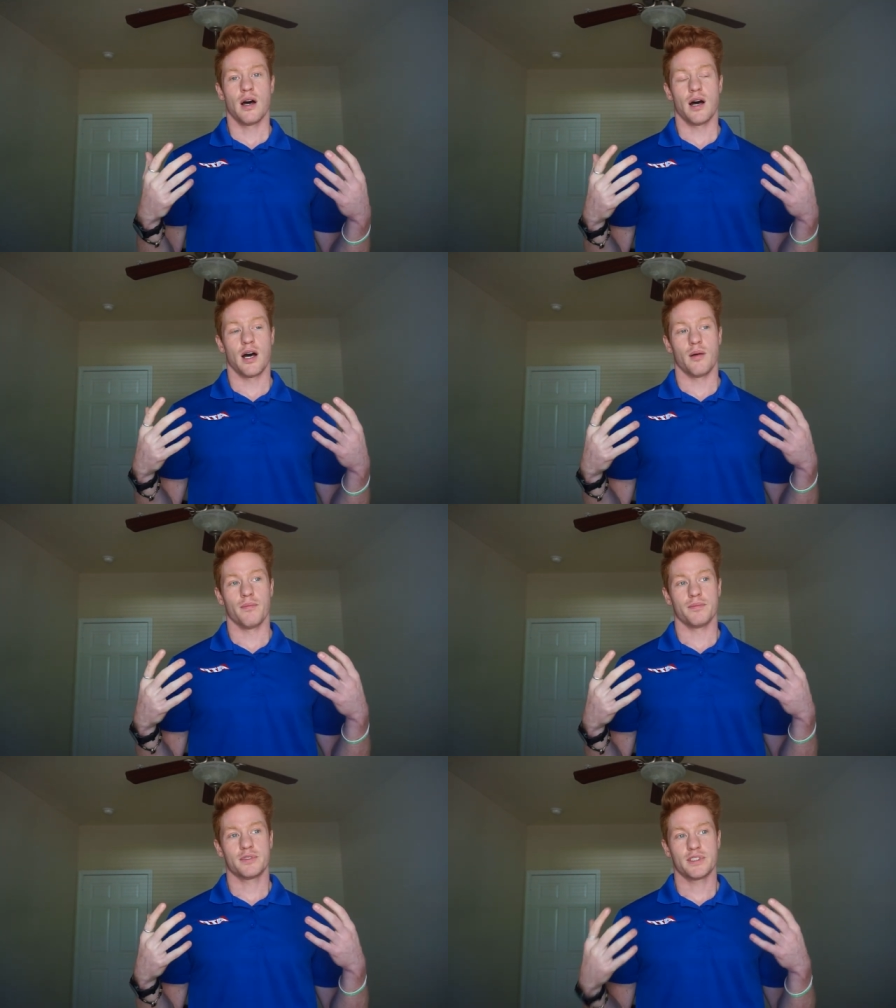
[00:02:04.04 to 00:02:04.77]

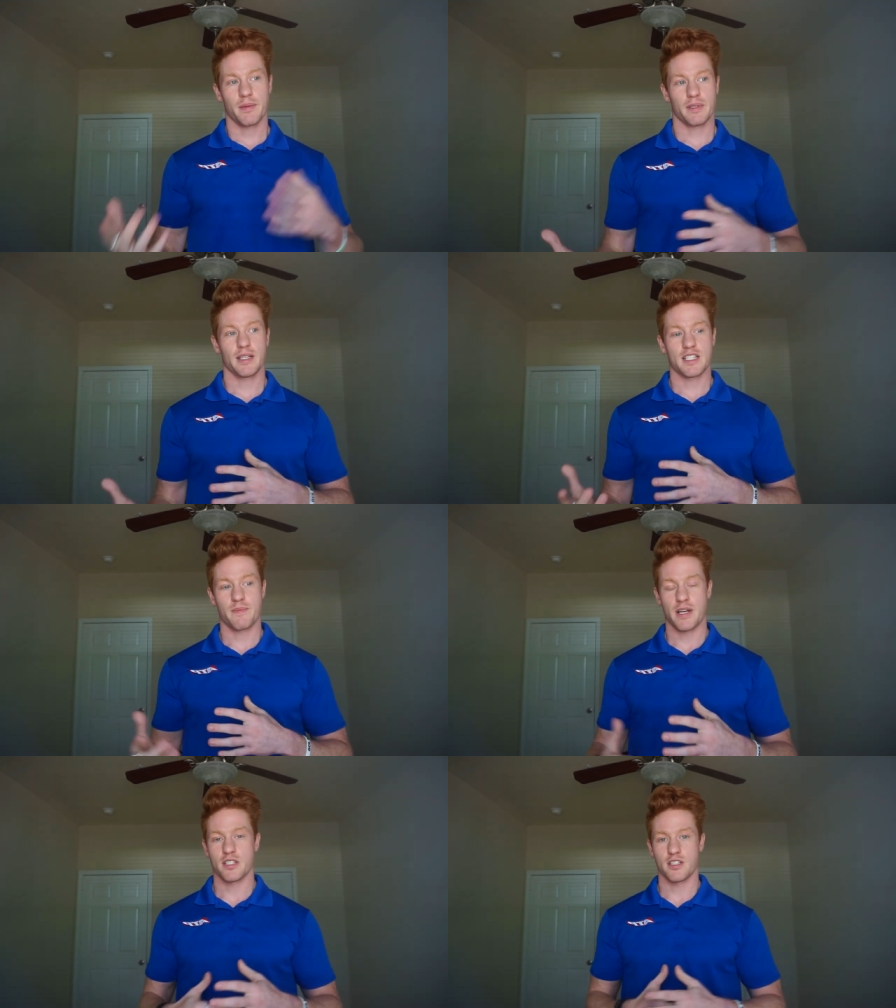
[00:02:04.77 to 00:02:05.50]
um, typically it's
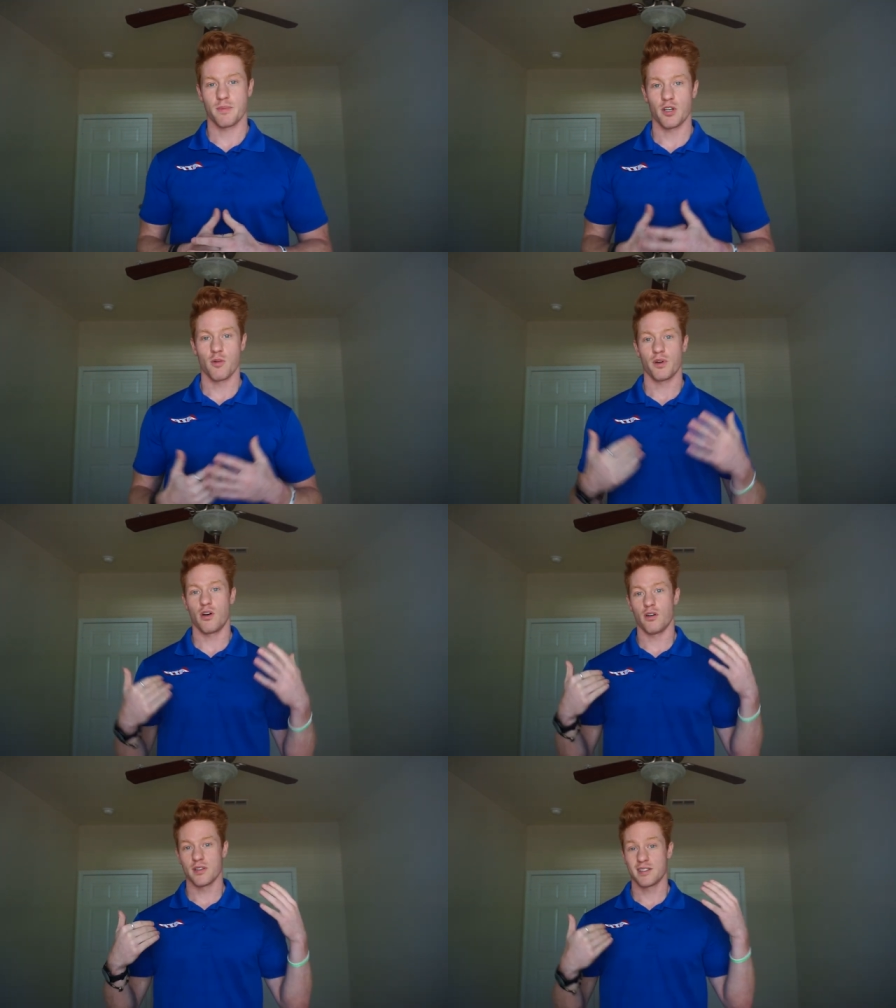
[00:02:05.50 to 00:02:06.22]
best just to be open
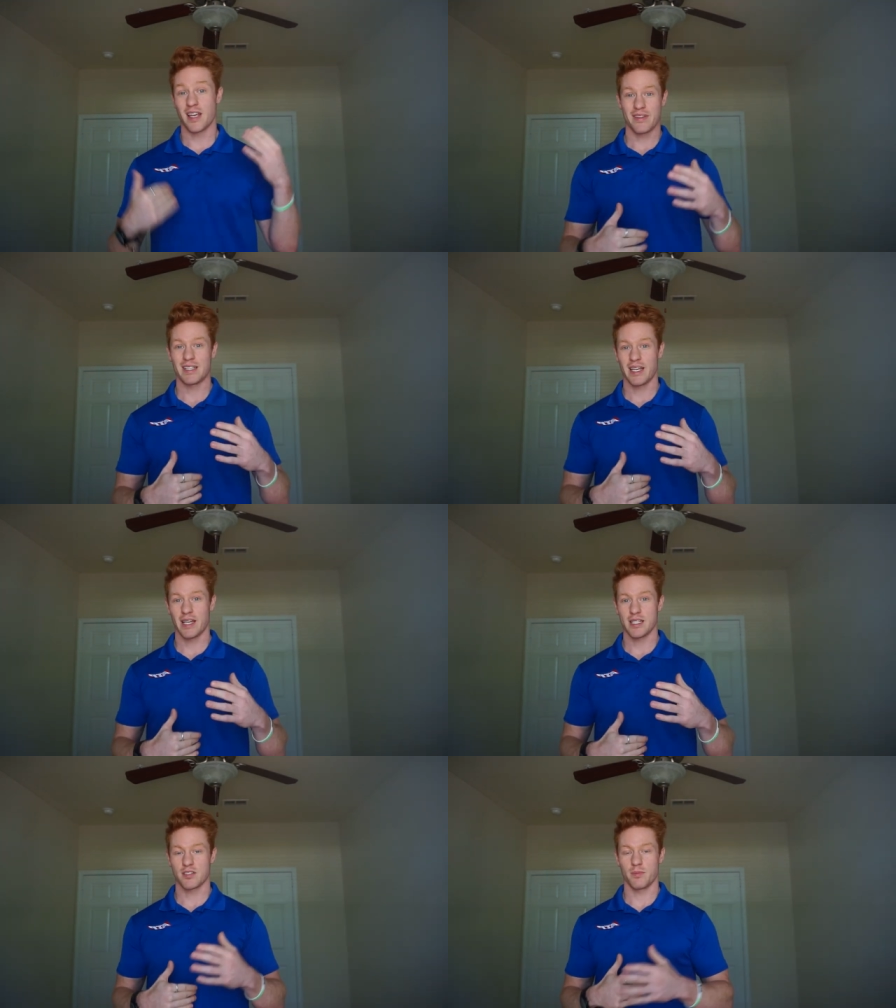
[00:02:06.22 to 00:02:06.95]
all seven
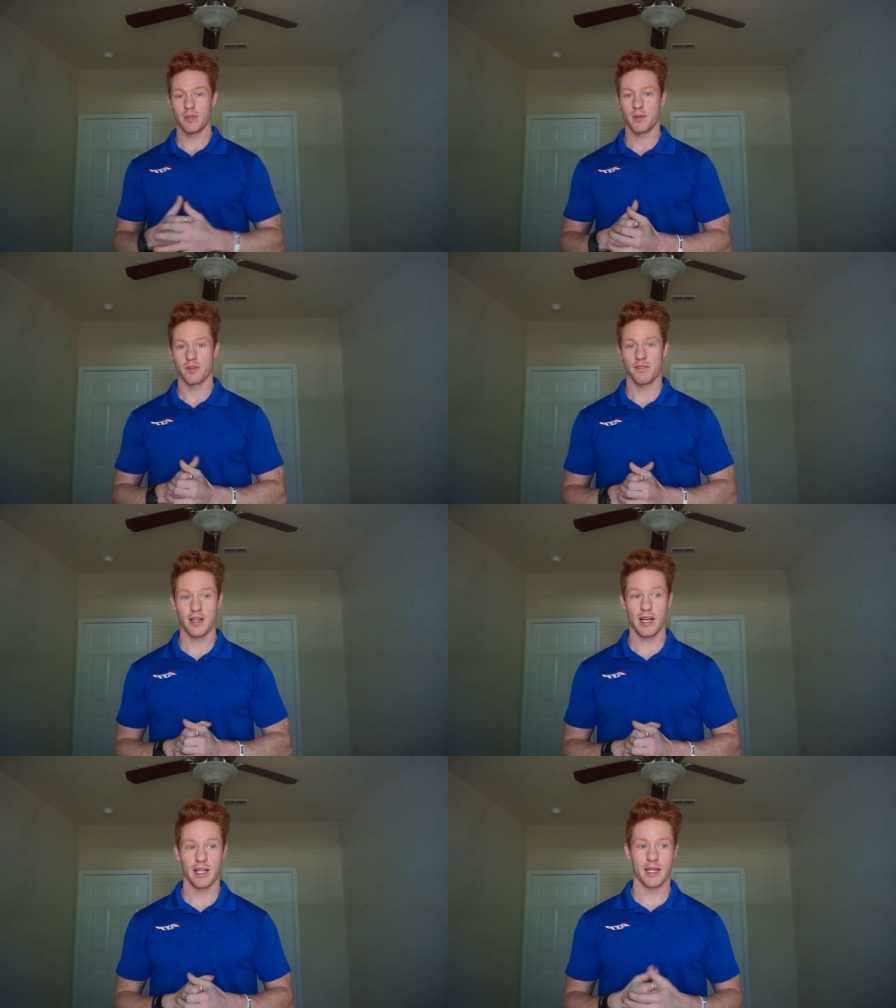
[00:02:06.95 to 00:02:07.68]
days to be able to fly.